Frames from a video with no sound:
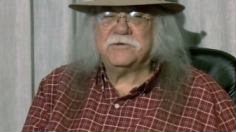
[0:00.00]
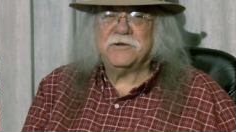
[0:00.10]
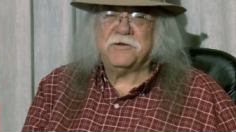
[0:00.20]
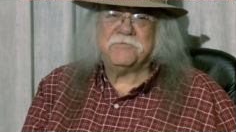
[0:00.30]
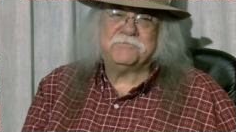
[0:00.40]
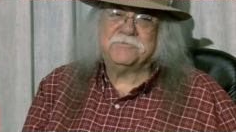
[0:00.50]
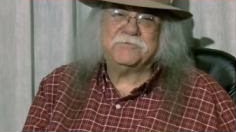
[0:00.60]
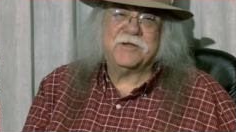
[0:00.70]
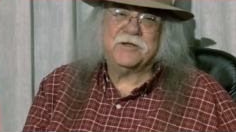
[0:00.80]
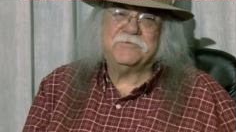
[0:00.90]
You know
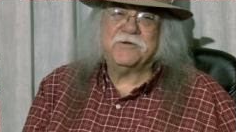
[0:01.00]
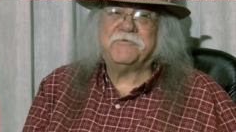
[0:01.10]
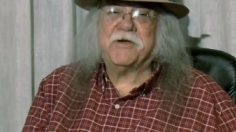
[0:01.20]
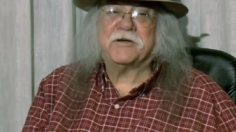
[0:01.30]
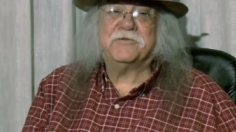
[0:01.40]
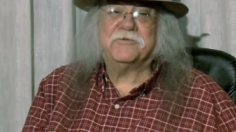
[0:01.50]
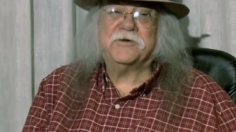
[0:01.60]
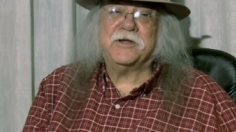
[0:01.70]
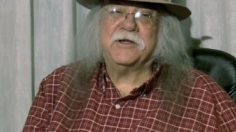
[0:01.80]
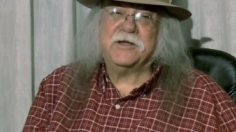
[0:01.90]
it
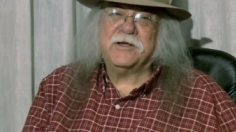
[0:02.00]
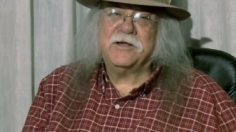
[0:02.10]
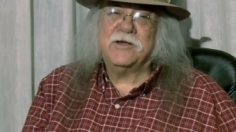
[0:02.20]
effectively